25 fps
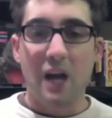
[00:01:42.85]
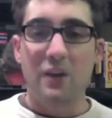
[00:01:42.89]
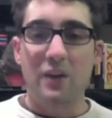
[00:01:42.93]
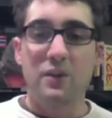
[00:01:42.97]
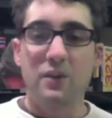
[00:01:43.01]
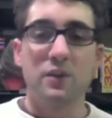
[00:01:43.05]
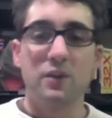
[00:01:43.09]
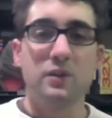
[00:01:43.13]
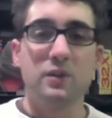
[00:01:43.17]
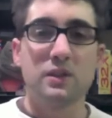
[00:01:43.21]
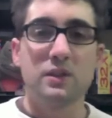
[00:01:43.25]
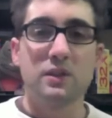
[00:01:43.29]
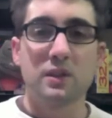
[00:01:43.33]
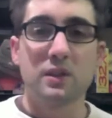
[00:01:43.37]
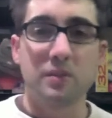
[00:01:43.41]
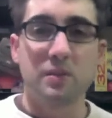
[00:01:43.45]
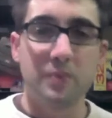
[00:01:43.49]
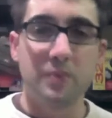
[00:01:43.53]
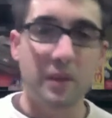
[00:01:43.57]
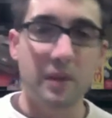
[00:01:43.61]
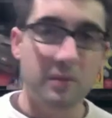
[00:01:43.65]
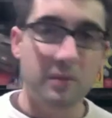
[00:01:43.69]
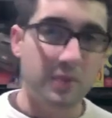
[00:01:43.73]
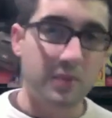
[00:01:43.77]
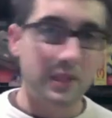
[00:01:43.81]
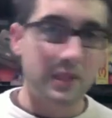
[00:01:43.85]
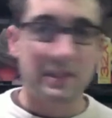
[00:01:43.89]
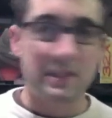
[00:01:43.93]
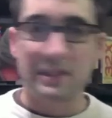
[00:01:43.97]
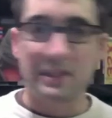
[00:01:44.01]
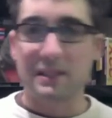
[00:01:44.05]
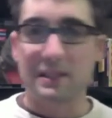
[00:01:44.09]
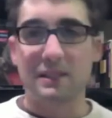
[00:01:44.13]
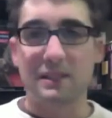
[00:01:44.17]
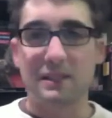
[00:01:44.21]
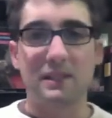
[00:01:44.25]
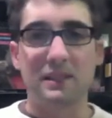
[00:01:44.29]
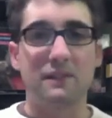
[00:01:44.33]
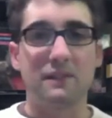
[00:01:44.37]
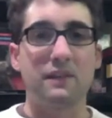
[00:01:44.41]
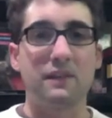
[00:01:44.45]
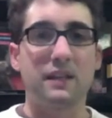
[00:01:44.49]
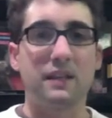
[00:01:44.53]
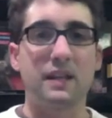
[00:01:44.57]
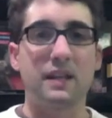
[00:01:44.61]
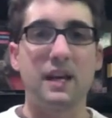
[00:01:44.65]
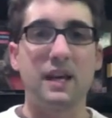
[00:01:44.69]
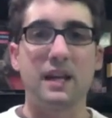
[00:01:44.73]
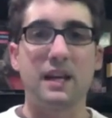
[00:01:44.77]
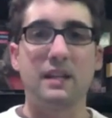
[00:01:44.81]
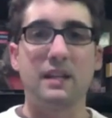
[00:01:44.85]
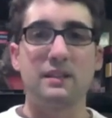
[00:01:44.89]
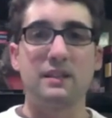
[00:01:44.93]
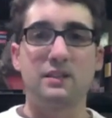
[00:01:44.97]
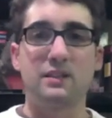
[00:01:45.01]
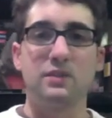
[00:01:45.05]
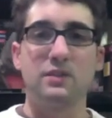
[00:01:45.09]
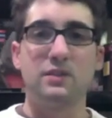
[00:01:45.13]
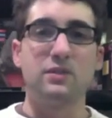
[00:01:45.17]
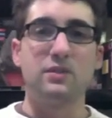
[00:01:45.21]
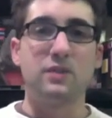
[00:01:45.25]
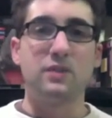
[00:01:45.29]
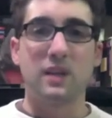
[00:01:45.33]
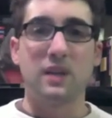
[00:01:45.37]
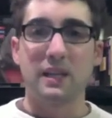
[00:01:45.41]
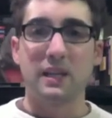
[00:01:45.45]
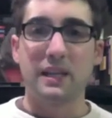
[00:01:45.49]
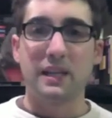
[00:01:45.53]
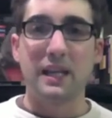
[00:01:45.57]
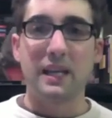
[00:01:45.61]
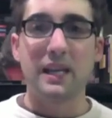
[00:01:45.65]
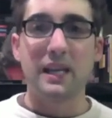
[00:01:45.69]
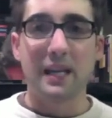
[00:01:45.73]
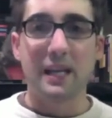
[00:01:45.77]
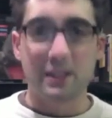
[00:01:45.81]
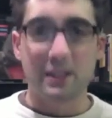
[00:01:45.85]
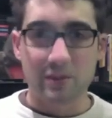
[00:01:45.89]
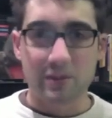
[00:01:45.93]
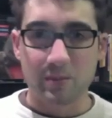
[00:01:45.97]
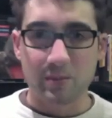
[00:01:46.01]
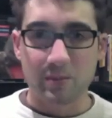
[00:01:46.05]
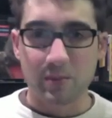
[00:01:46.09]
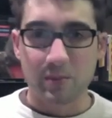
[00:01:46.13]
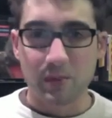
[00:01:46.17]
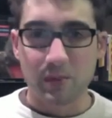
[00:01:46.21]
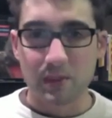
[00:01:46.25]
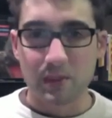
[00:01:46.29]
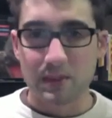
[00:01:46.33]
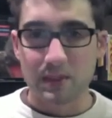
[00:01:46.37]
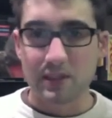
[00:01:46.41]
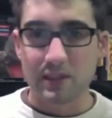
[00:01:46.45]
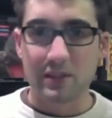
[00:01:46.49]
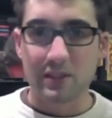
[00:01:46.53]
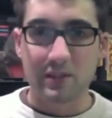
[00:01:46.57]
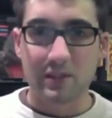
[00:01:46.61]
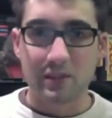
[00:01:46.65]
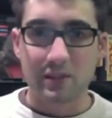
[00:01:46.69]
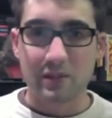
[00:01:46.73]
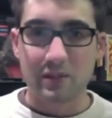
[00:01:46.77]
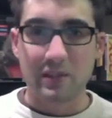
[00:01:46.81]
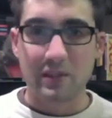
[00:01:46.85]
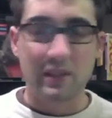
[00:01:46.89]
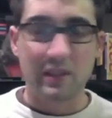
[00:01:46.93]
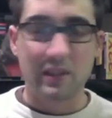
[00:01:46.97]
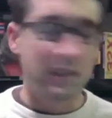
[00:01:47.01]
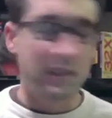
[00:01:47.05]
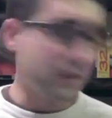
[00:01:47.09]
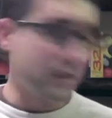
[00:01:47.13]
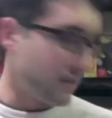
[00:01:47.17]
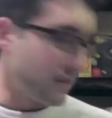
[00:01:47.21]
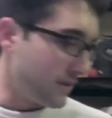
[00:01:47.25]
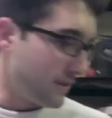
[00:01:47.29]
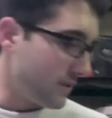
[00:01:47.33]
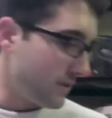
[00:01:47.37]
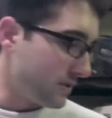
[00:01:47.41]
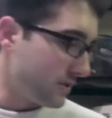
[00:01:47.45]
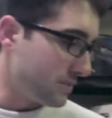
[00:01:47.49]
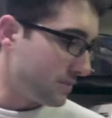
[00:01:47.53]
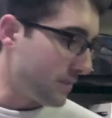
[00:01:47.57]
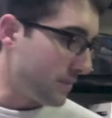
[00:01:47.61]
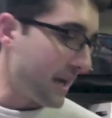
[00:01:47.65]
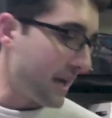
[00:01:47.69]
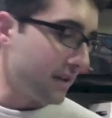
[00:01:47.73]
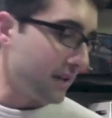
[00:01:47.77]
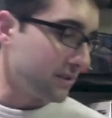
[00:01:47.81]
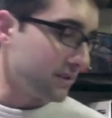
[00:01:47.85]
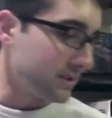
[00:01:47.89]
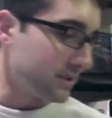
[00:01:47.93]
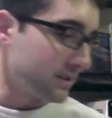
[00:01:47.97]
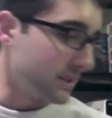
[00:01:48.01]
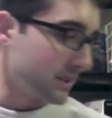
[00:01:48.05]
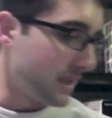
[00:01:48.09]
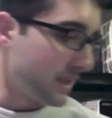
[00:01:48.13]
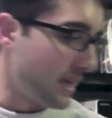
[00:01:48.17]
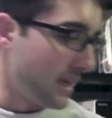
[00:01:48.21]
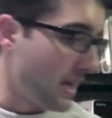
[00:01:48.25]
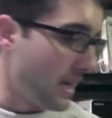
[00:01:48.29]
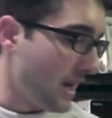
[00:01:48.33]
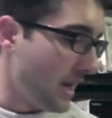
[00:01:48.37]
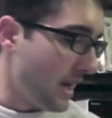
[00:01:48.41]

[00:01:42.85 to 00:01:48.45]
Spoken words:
You use little button presses and stuff like that to gain extra points during those battles.